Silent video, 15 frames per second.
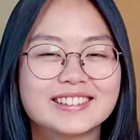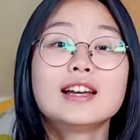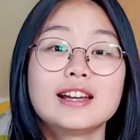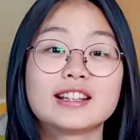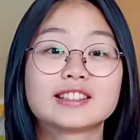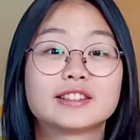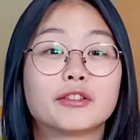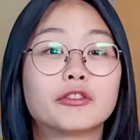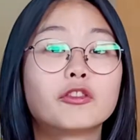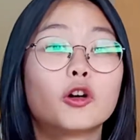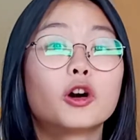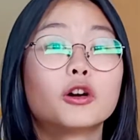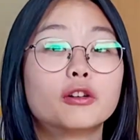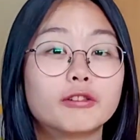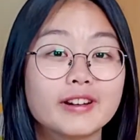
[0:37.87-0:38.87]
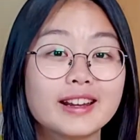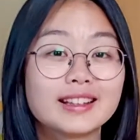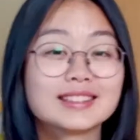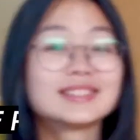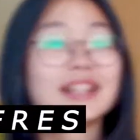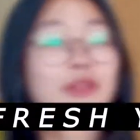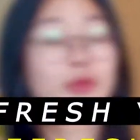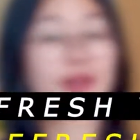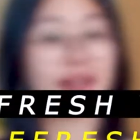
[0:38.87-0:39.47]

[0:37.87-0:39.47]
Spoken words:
It's the 4 re's that will